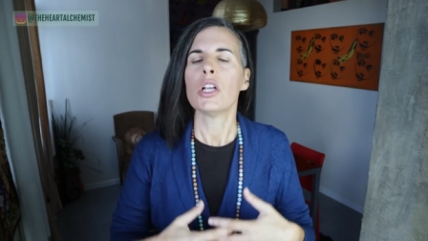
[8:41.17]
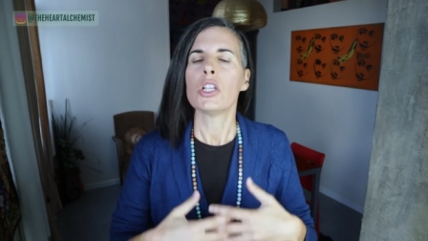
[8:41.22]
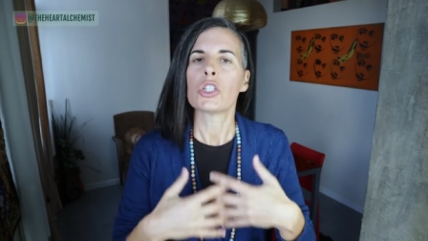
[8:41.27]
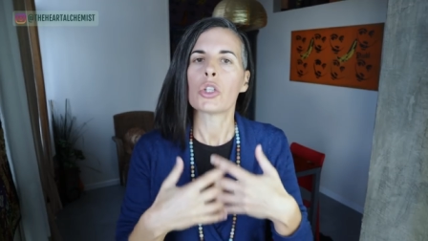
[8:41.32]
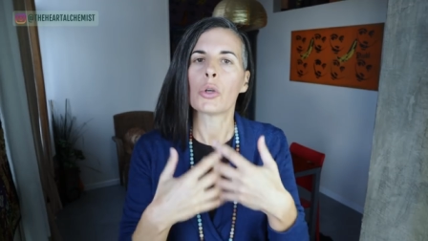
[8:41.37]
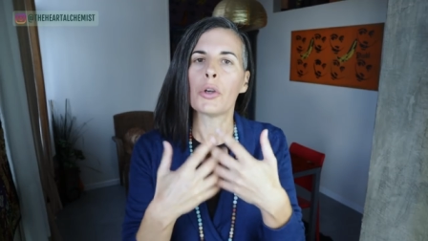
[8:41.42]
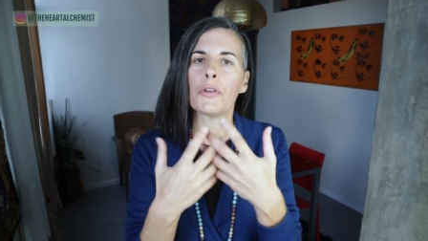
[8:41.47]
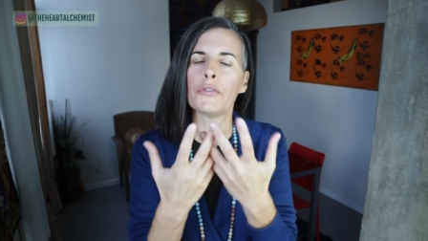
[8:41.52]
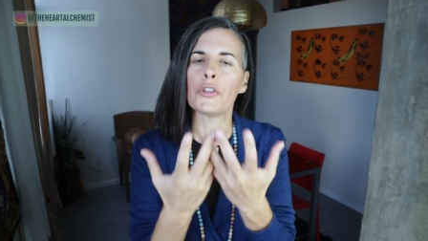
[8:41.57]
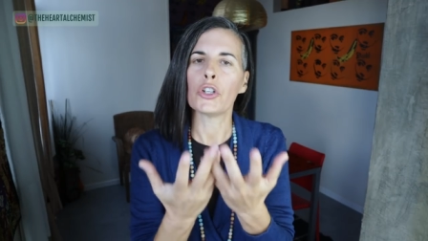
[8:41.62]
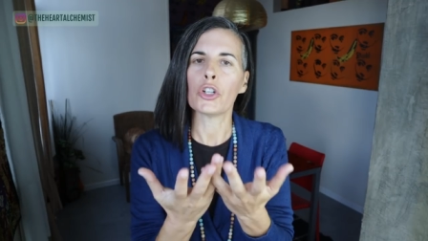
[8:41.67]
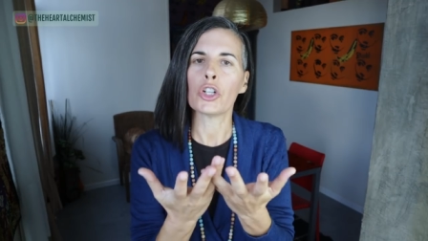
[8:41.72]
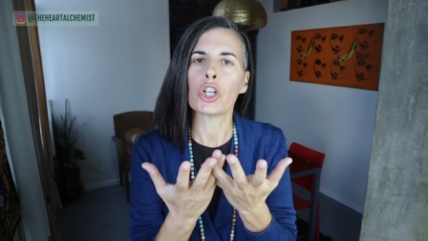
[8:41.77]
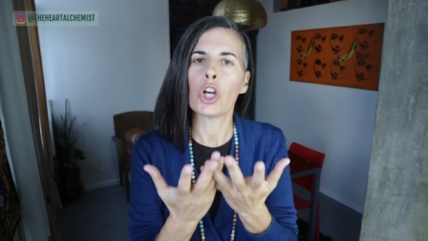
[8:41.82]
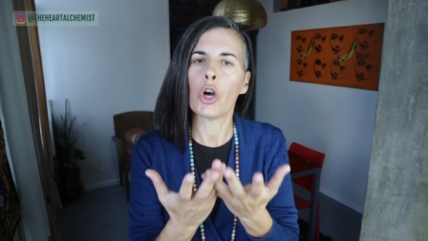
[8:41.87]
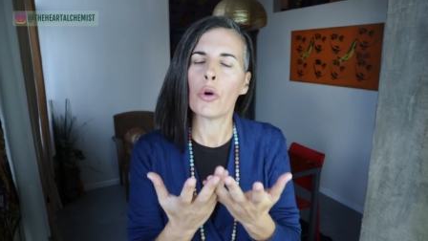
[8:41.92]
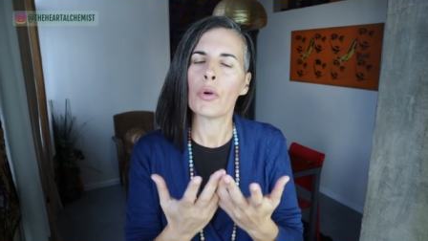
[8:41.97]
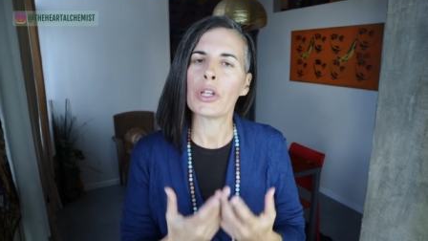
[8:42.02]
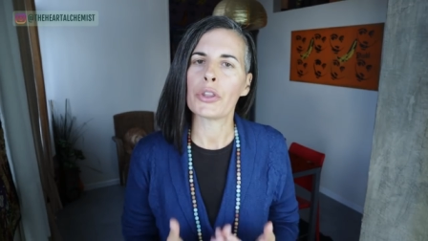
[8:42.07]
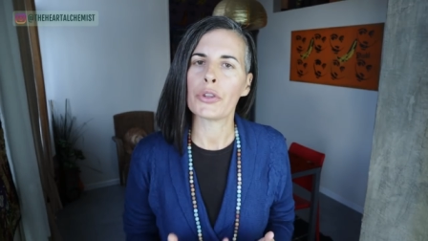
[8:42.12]
So if you're
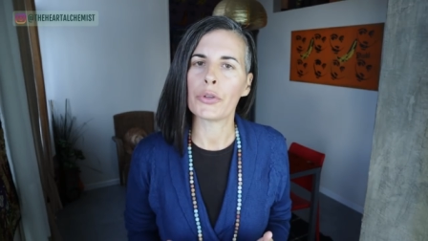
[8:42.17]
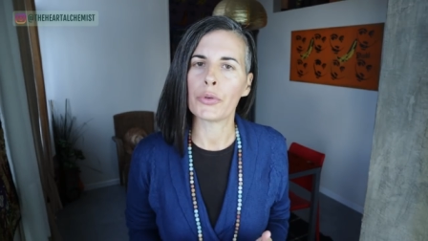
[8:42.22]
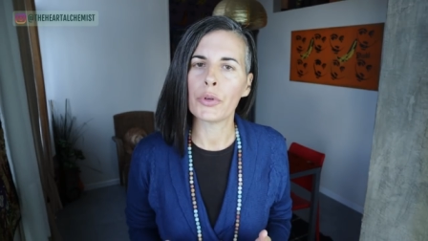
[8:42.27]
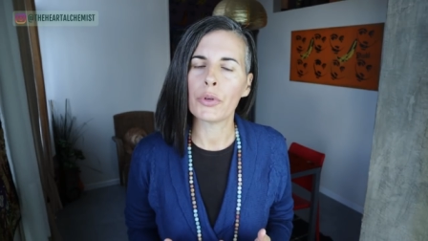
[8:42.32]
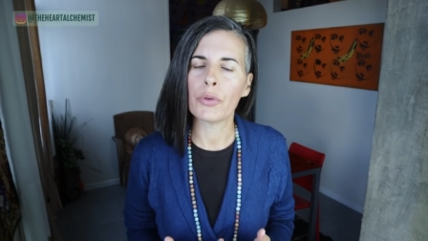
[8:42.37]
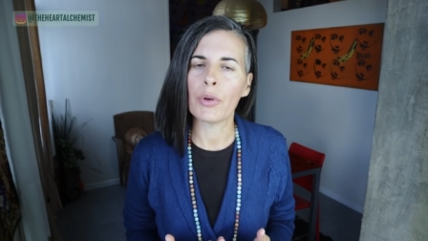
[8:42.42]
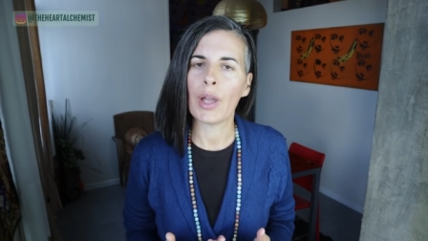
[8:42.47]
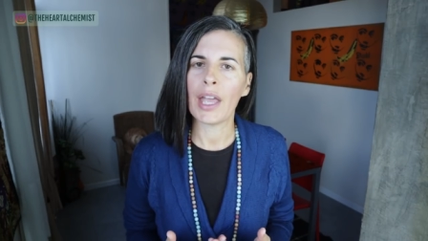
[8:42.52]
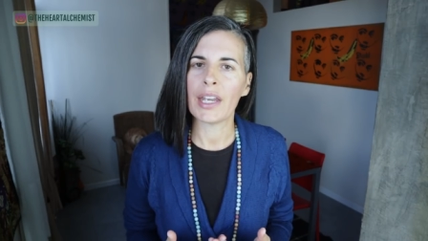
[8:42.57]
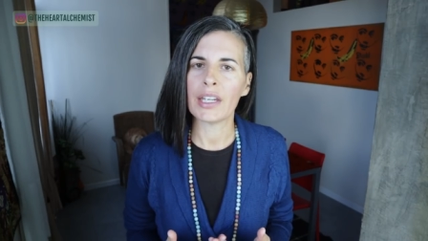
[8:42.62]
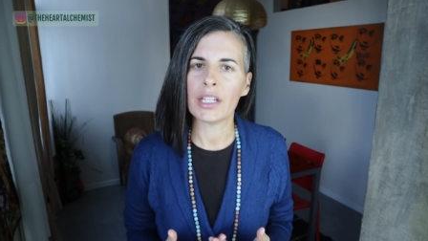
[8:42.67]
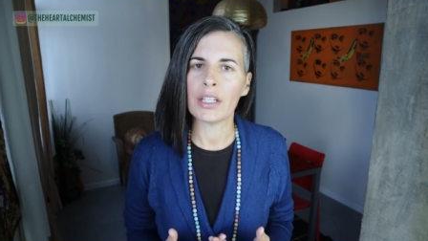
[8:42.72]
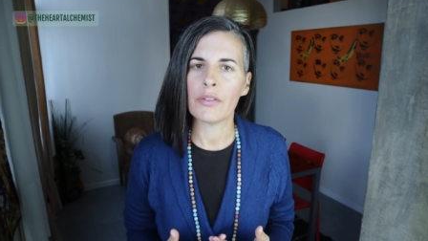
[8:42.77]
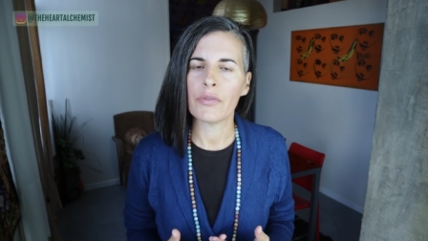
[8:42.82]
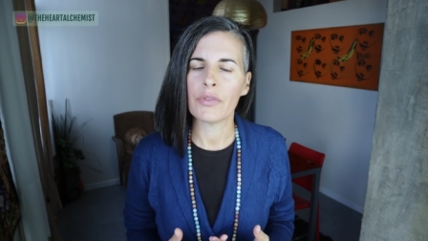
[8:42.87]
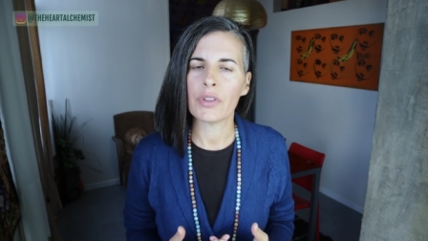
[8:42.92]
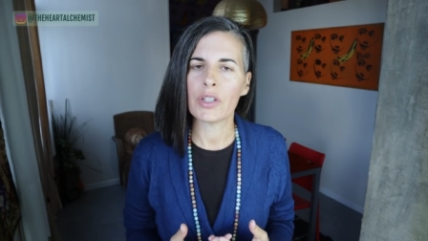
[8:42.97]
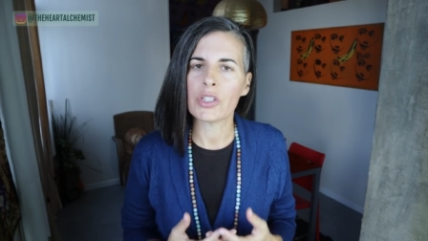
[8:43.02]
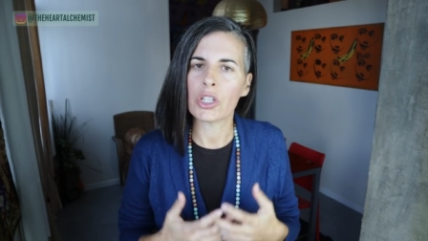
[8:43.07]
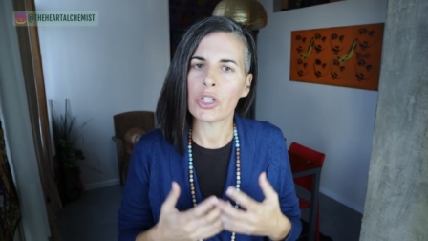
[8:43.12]
going through any
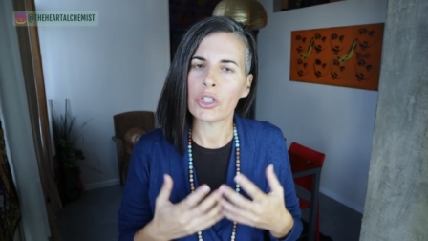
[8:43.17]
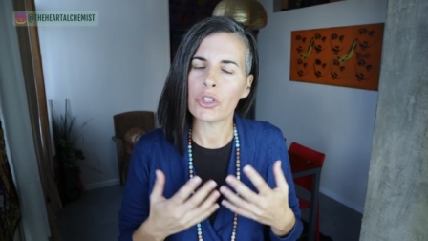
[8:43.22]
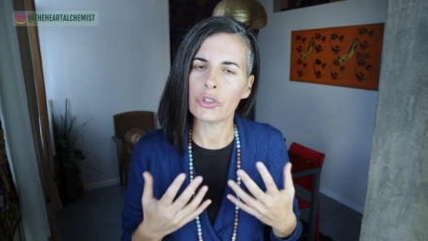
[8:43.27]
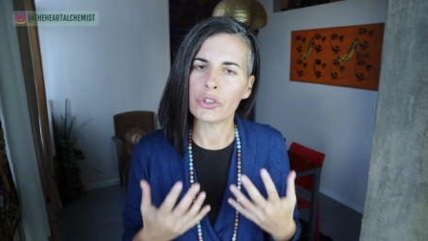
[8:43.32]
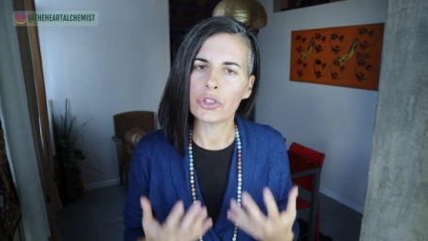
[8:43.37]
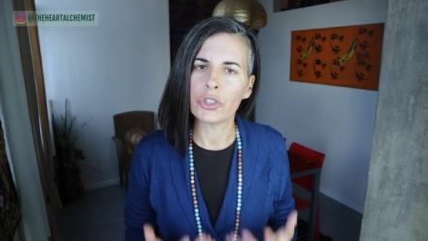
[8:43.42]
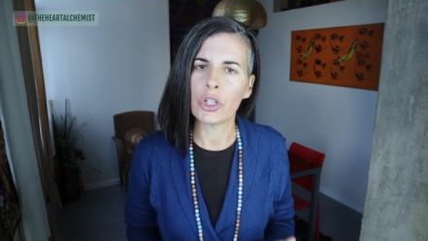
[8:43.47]
of this and you